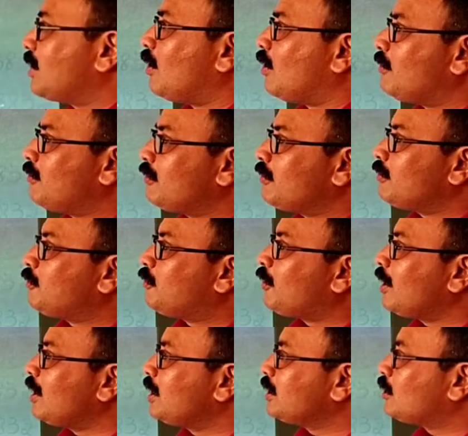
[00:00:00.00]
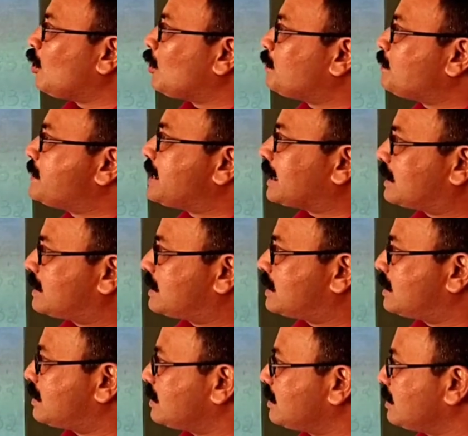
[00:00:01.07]
of falling
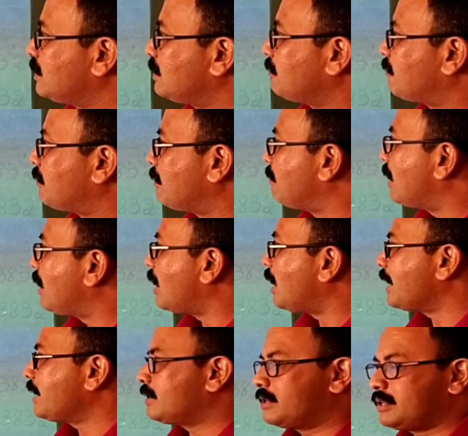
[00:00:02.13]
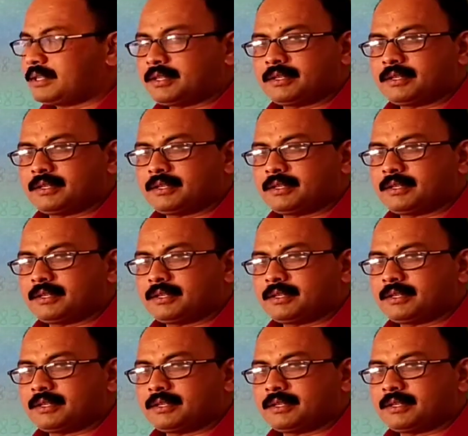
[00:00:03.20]
objects from a height?